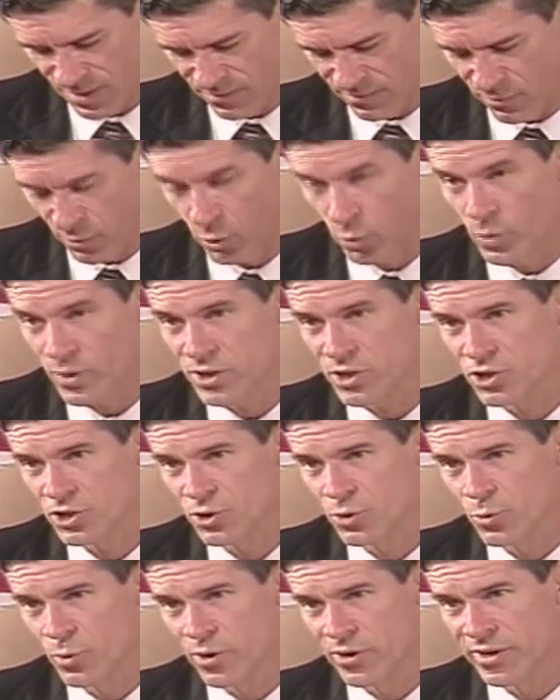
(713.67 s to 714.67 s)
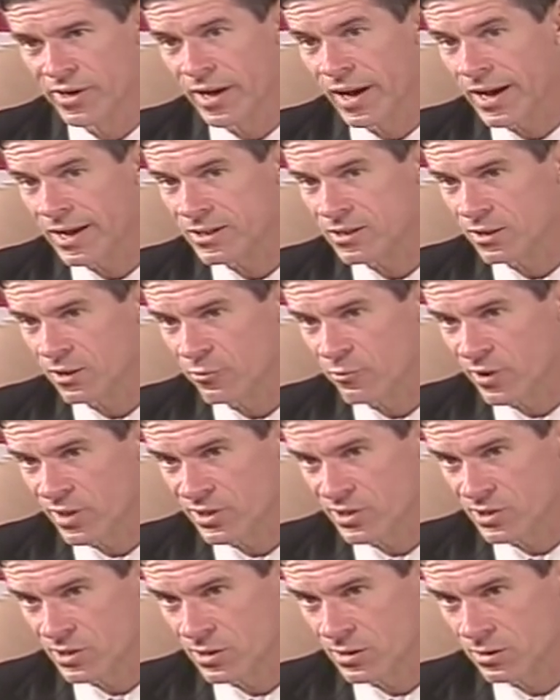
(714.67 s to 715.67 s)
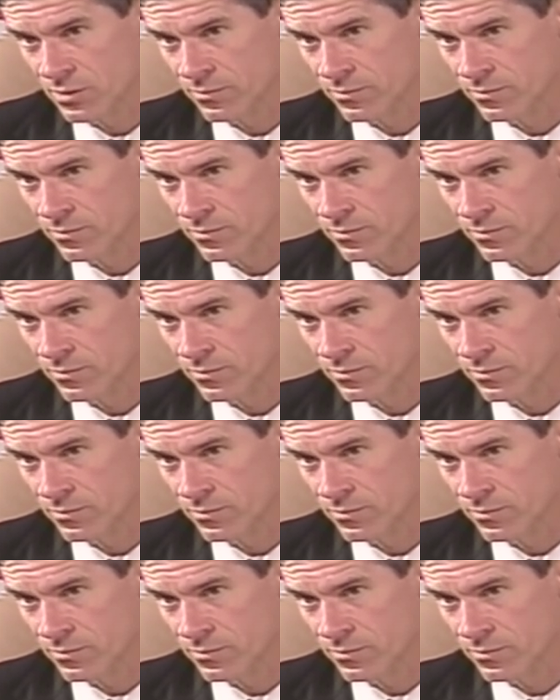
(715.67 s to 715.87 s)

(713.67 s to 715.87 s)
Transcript: for which you were not arrested?